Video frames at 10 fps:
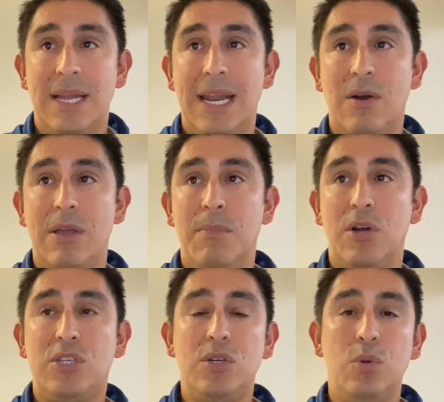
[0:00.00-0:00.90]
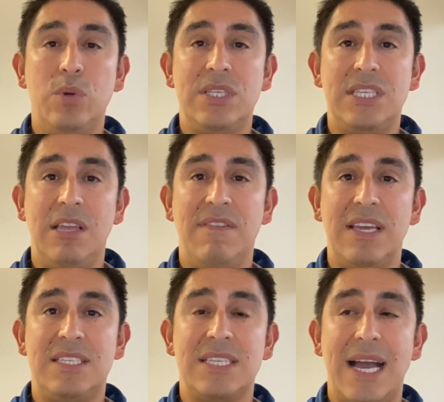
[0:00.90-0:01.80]
Now, a merchant who receives a
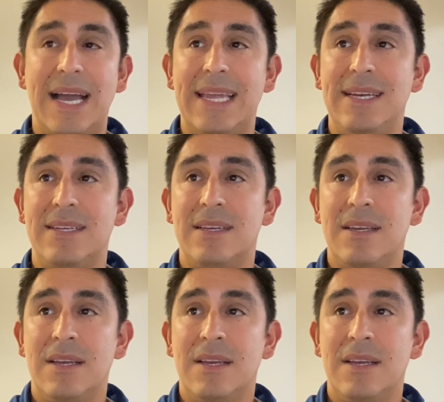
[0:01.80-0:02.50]
signed